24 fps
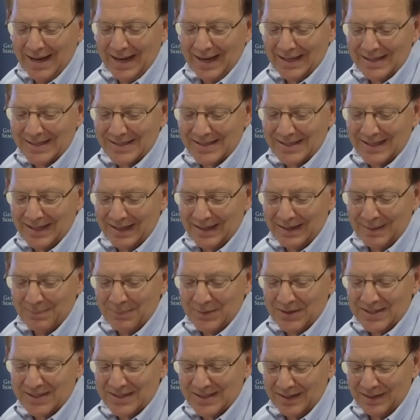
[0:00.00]
and set
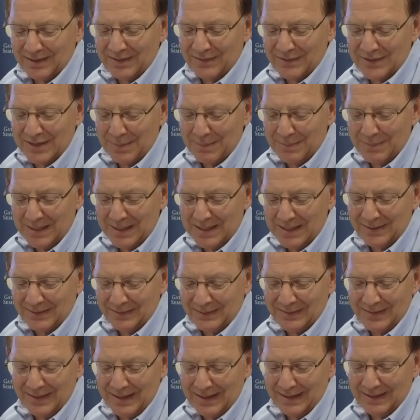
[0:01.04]
up the son of
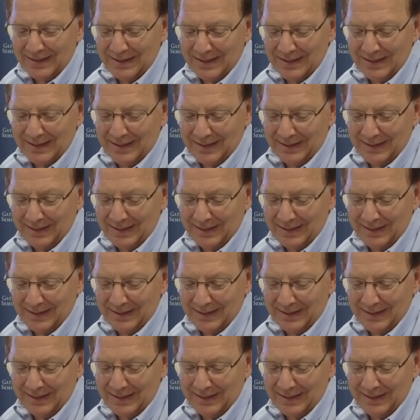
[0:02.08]
Tabeel in the,